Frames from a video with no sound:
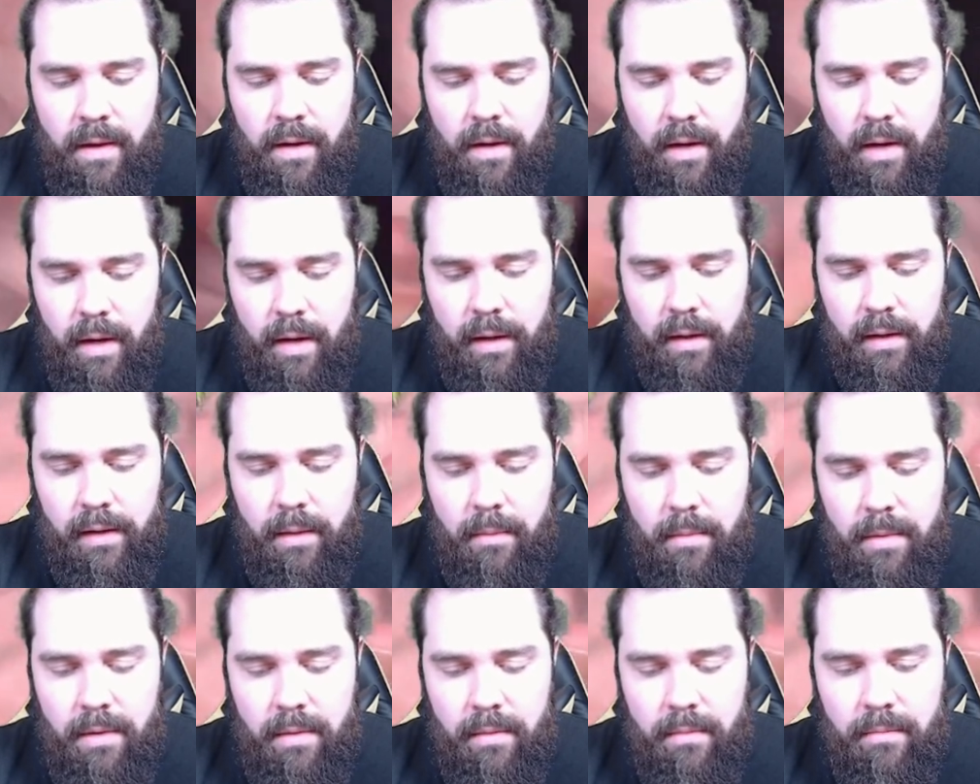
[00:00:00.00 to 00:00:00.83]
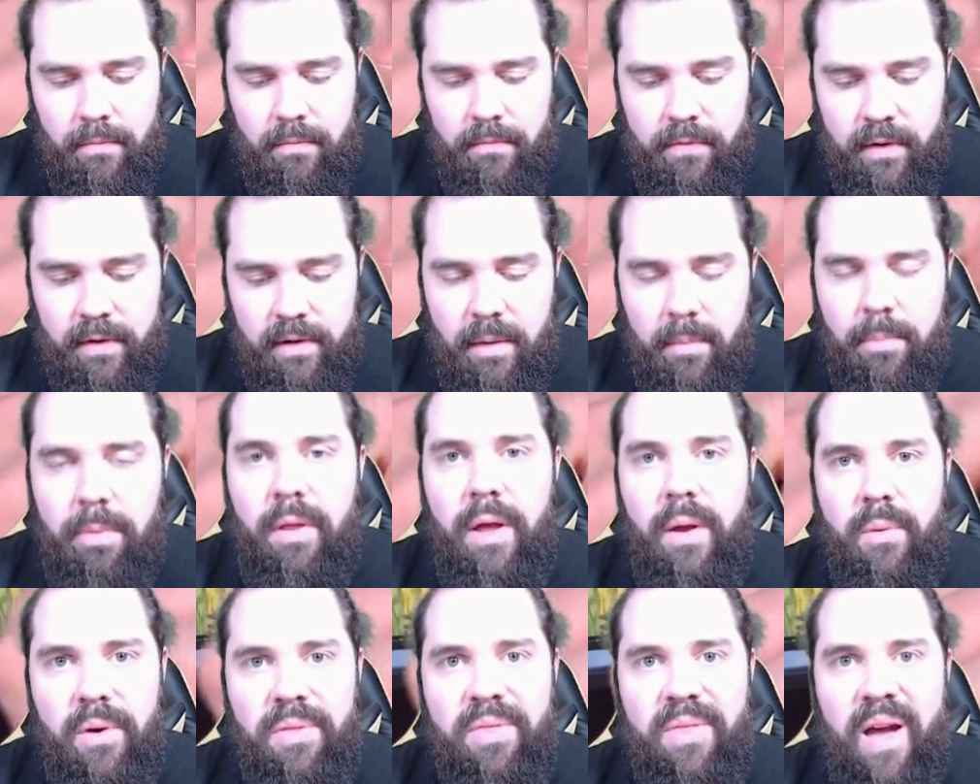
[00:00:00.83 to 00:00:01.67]
Going to be fun to
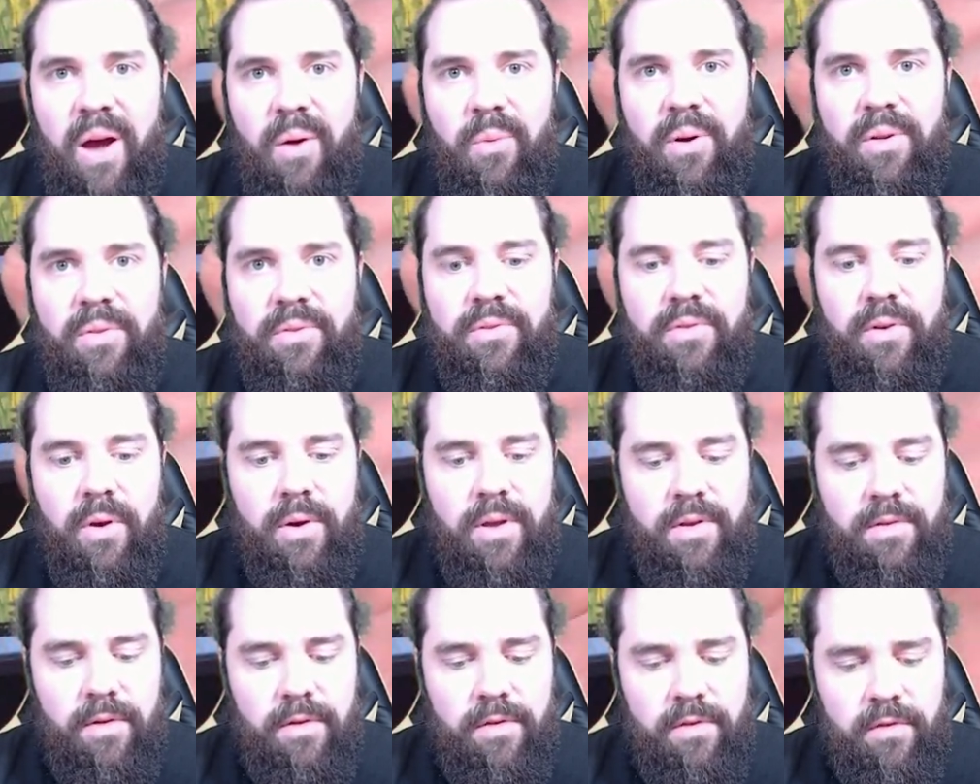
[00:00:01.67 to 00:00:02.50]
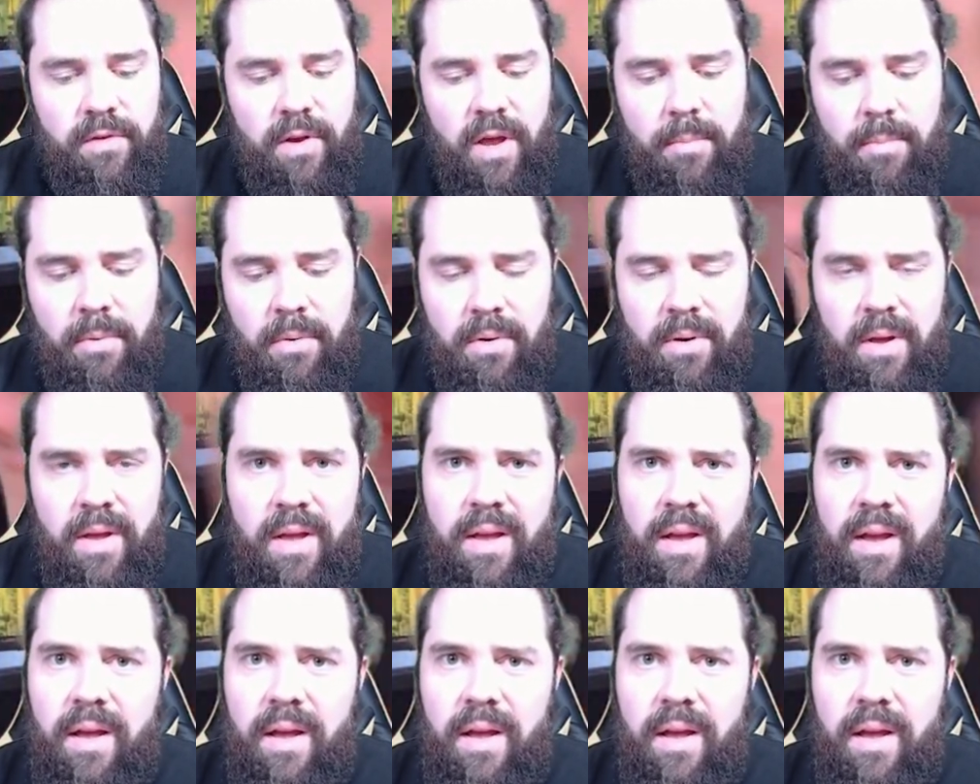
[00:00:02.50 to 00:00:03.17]
play with that one. So he's a staple.